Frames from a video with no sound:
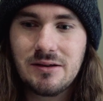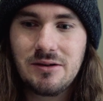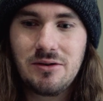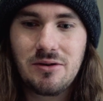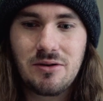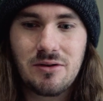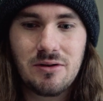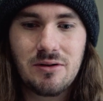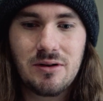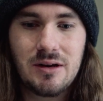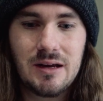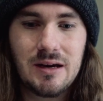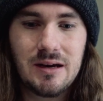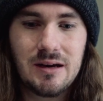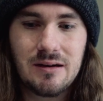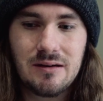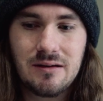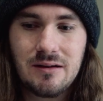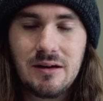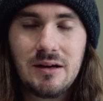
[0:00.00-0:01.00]
that you
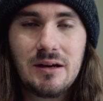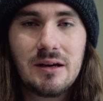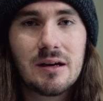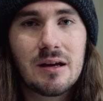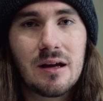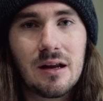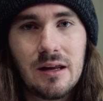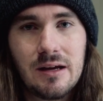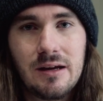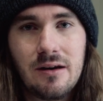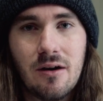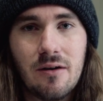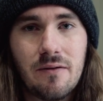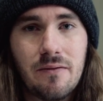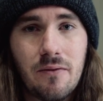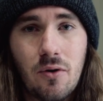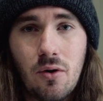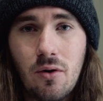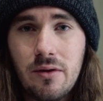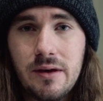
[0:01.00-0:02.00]
can clean
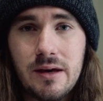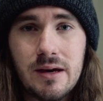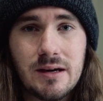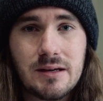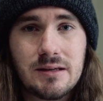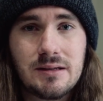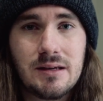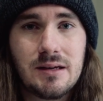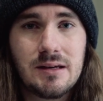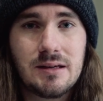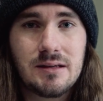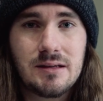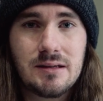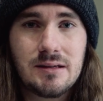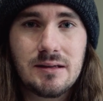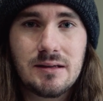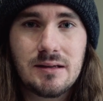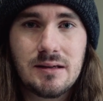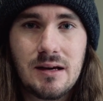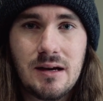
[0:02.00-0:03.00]
off all the
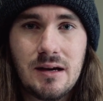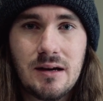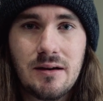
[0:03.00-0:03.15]
excess